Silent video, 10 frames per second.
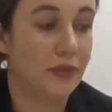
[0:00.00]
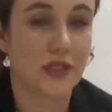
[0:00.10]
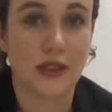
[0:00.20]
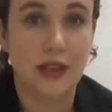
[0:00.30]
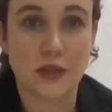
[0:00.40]

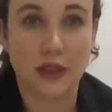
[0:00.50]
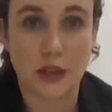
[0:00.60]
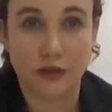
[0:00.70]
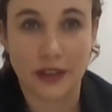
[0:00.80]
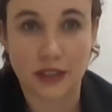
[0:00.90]
This allows a
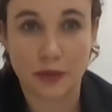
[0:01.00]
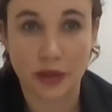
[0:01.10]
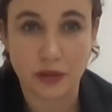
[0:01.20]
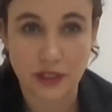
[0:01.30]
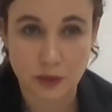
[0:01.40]
lot of
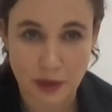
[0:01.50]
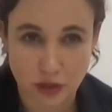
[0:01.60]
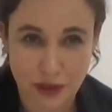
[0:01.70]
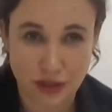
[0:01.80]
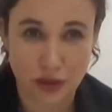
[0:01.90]
flexibility,
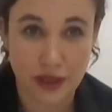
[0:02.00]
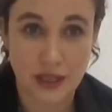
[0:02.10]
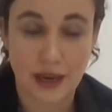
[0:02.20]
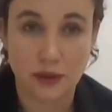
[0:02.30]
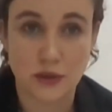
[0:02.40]
especially as you
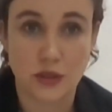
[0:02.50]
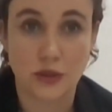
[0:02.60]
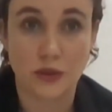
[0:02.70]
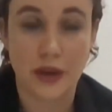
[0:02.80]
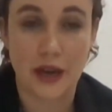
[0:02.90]
get out
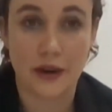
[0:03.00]
to